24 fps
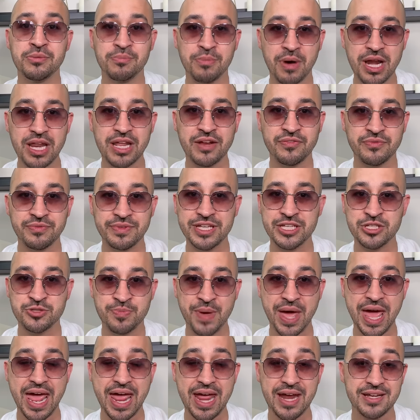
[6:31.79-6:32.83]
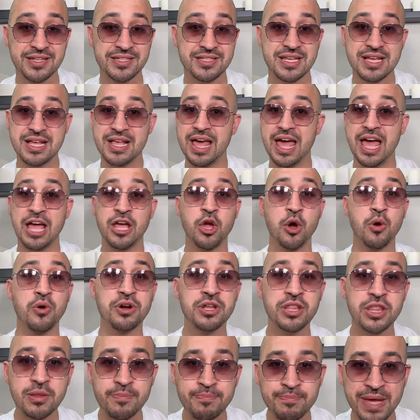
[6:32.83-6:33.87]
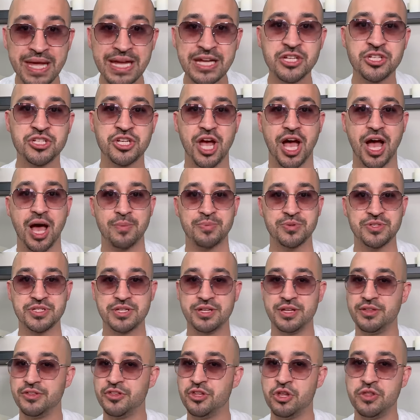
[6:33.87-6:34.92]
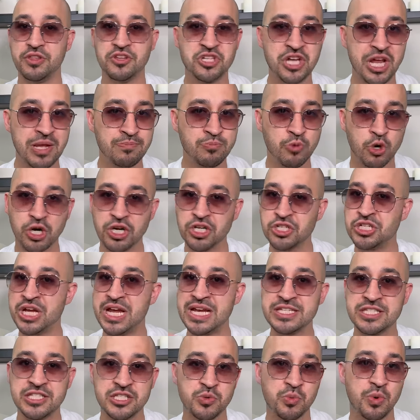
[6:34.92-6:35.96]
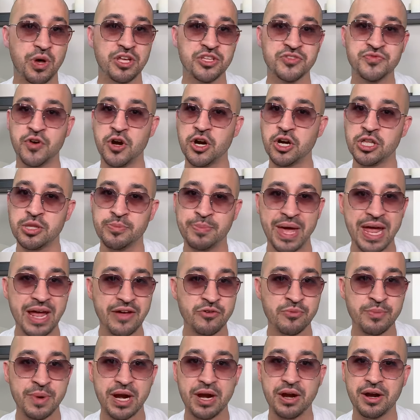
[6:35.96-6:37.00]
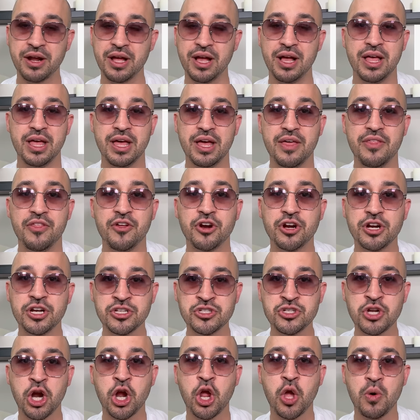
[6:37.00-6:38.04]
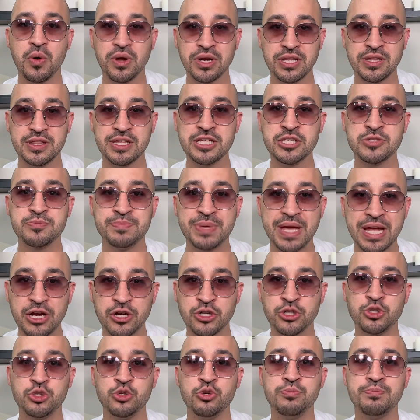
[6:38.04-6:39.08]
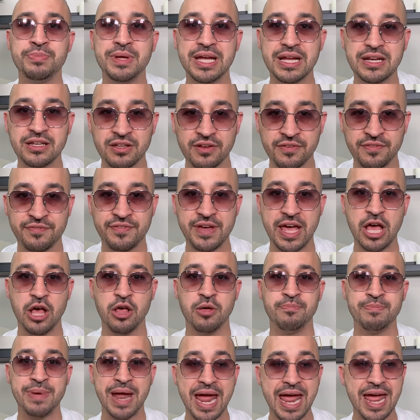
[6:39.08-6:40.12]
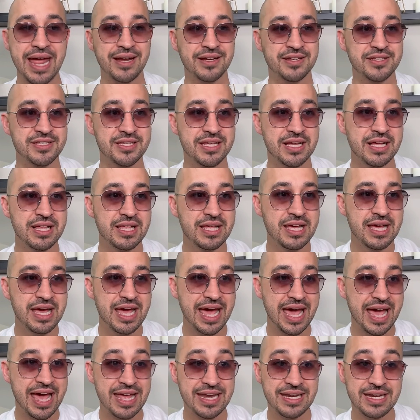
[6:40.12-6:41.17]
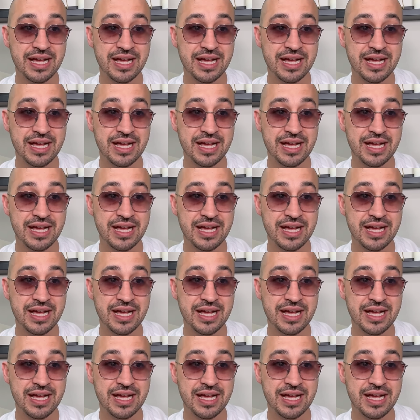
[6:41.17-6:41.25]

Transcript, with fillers: money from these banks and going to the big shops. The JPMorgan Chases, the Wells Fargo, the Bank of America. They're going to start going to these bigger, too big to fail banks. And